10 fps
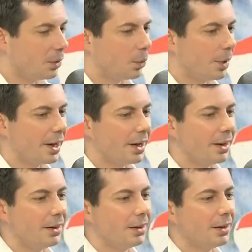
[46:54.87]

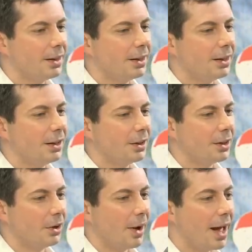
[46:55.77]
When uh,
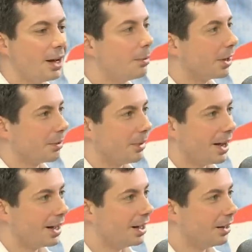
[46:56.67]
you know anybody
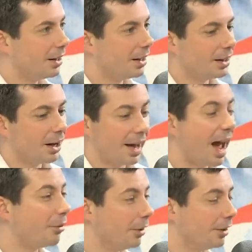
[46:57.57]
my uh, on
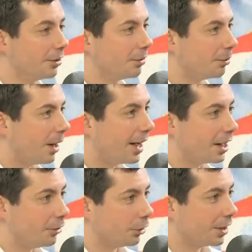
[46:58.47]
average my
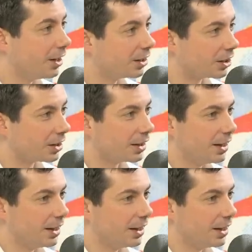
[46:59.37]
age or younger